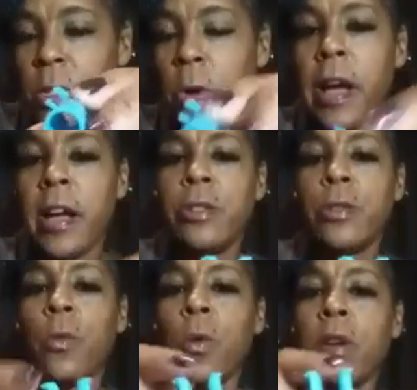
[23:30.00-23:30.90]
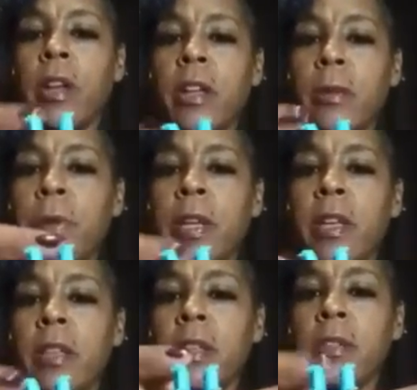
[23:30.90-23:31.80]
So as you're working and
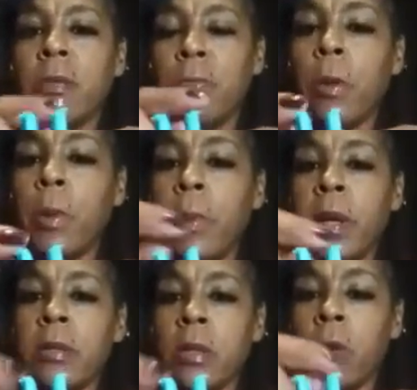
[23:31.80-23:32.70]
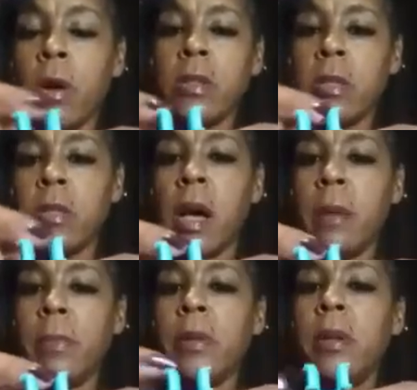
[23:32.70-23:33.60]
picking these rubber bands across the
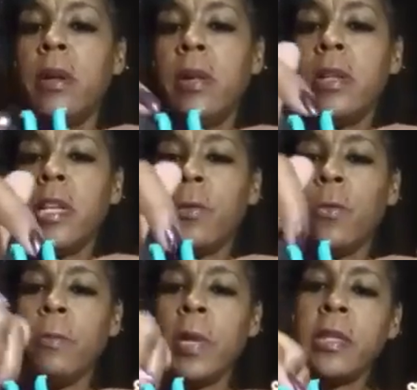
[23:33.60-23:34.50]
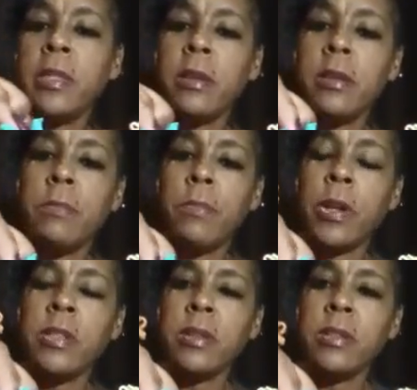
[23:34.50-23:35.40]
top, it will make the
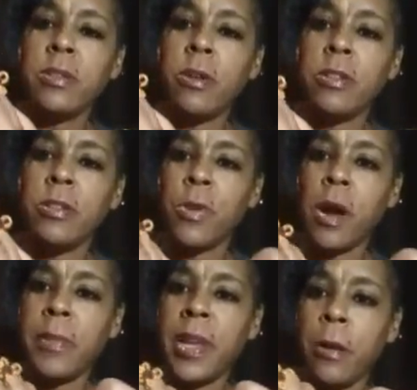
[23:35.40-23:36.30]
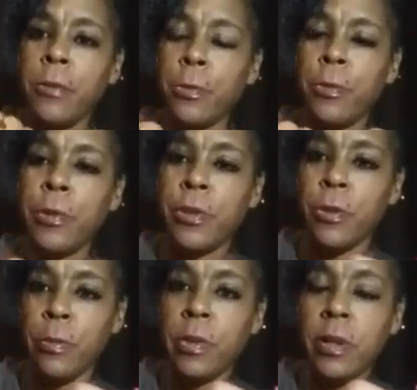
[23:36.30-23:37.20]
bracelet start to drop down through the
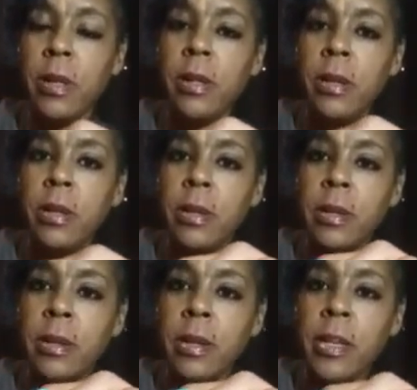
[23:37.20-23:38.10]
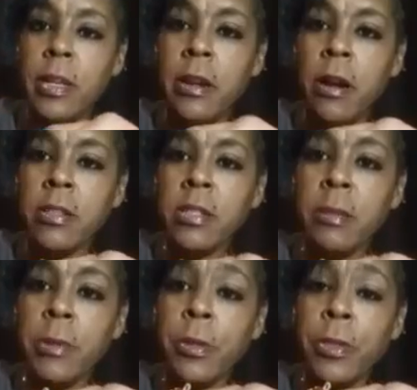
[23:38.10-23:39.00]
tube. And on
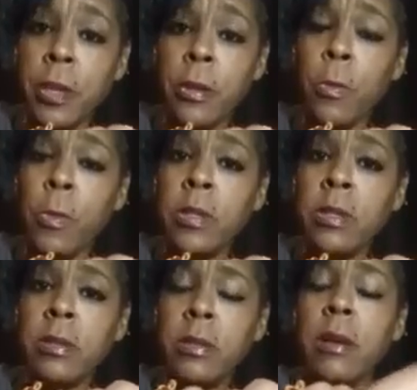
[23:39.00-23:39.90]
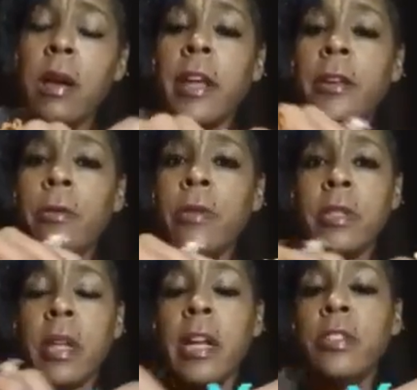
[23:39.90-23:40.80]
some of the thicker ones, I
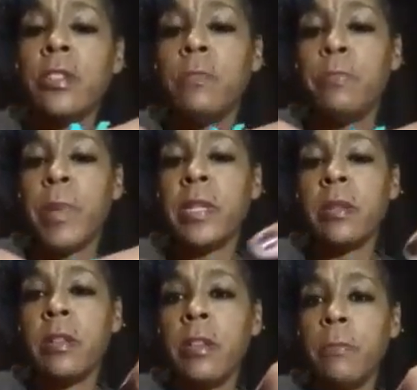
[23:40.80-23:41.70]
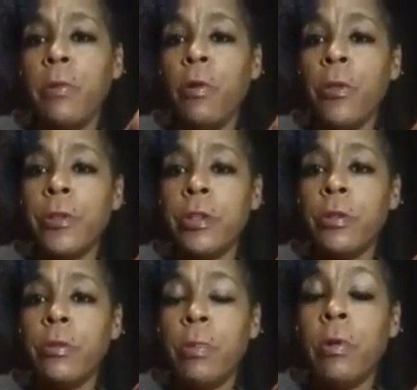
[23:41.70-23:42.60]
noticed I just basically pull
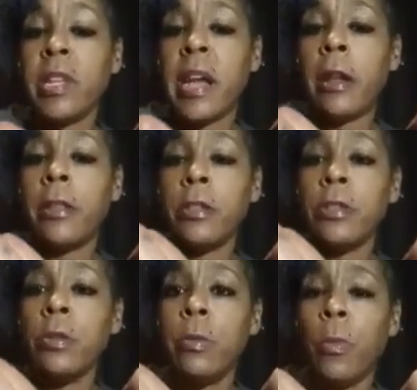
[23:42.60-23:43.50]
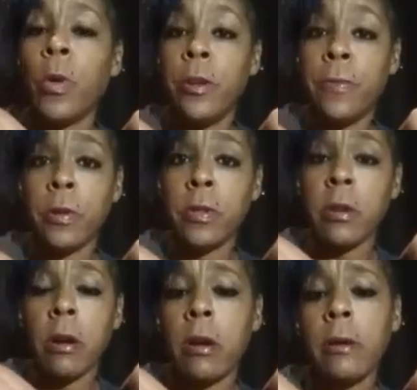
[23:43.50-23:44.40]
it out of the tube when you first
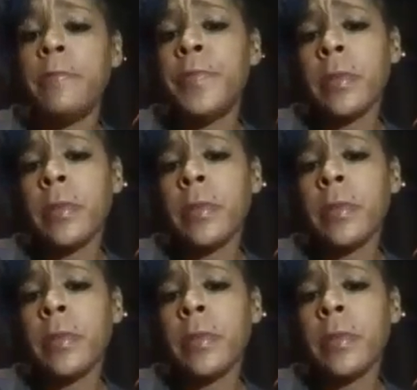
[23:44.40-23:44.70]
start